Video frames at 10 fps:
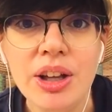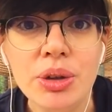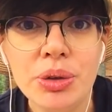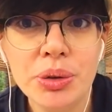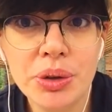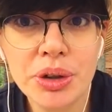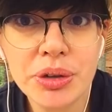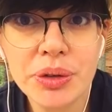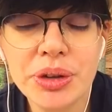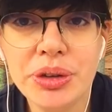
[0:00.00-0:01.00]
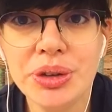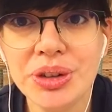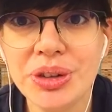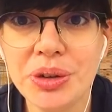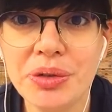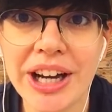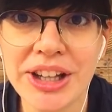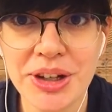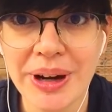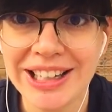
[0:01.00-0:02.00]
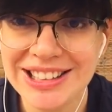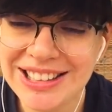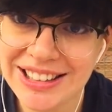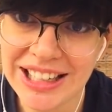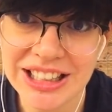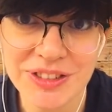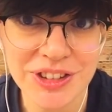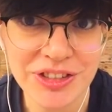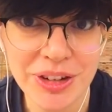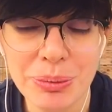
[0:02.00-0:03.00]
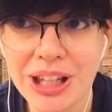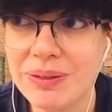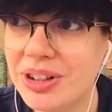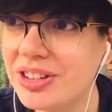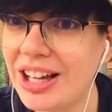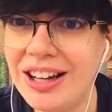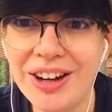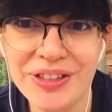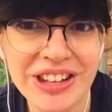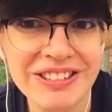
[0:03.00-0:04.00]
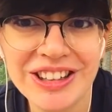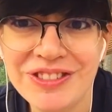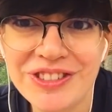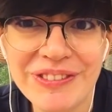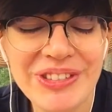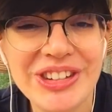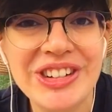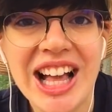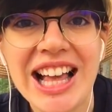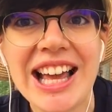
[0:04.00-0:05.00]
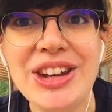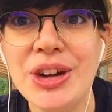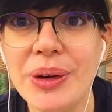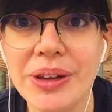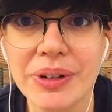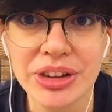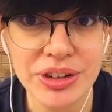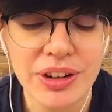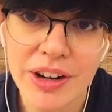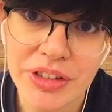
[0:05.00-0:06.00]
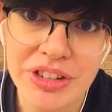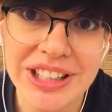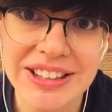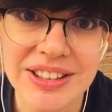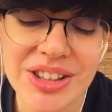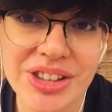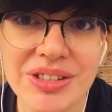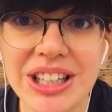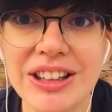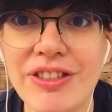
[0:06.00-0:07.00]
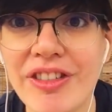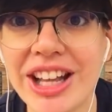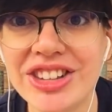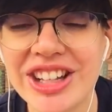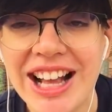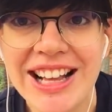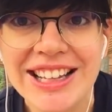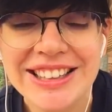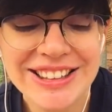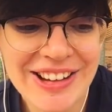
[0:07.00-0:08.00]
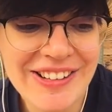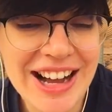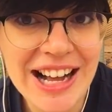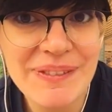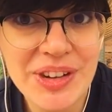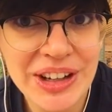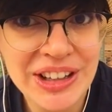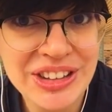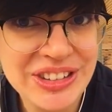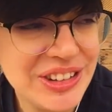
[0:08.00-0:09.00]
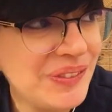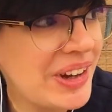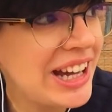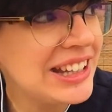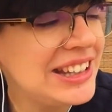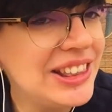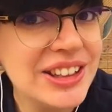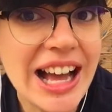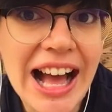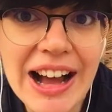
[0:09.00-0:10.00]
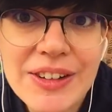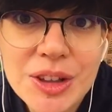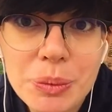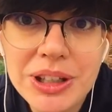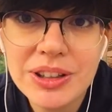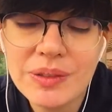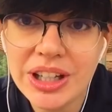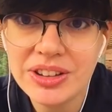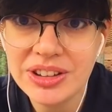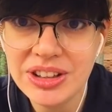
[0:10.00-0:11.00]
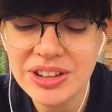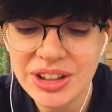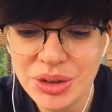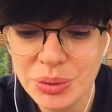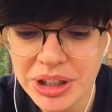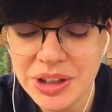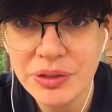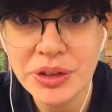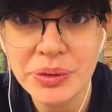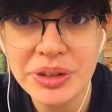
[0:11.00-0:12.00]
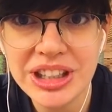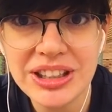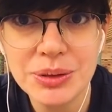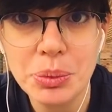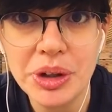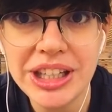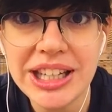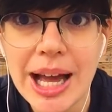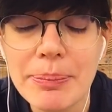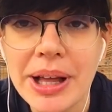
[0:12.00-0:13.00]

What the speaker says: source for students to find new ideas, and even for me, because I love hearing from you and knowing what you love to listen to in French. So I'm going to go back in the house because my son is going to wake up from his morning nap,